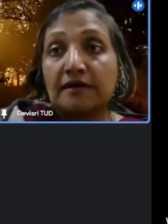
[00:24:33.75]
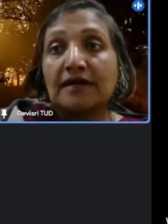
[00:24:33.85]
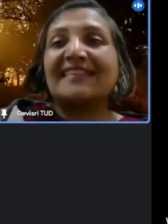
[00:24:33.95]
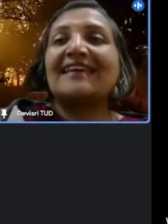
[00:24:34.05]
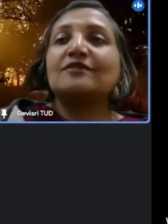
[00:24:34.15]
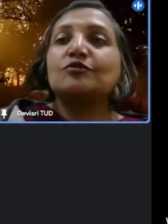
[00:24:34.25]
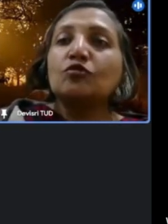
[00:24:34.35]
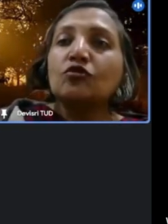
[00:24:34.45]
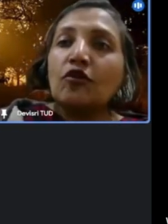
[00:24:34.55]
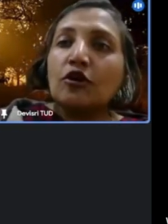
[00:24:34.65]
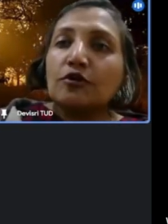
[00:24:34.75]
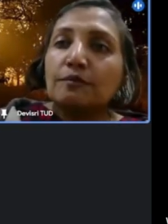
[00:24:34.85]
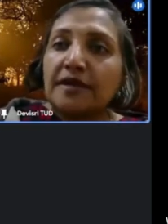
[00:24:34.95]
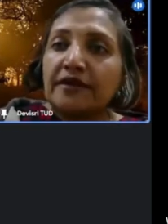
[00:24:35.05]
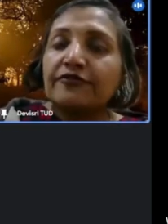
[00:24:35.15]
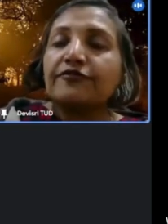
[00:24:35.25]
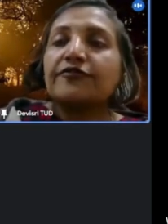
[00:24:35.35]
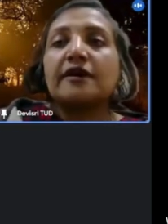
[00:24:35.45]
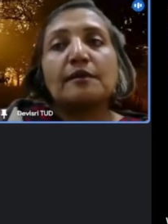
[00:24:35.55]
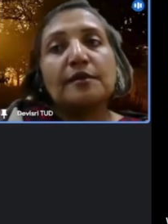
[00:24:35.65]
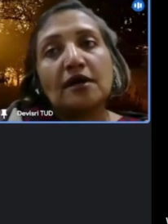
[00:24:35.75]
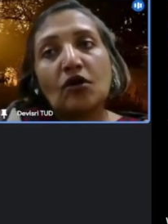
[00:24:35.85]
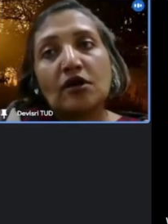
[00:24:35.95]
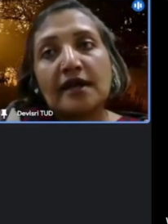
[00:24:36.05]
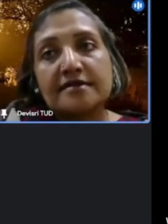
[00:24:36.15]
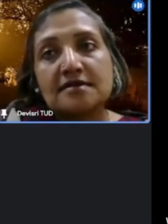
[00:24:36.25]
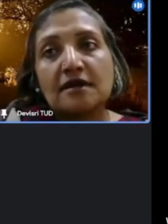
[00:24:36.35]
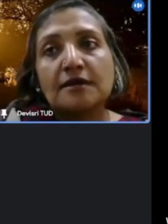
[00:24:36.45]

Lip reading: And then you move on to beef, it'll be a lot lesser.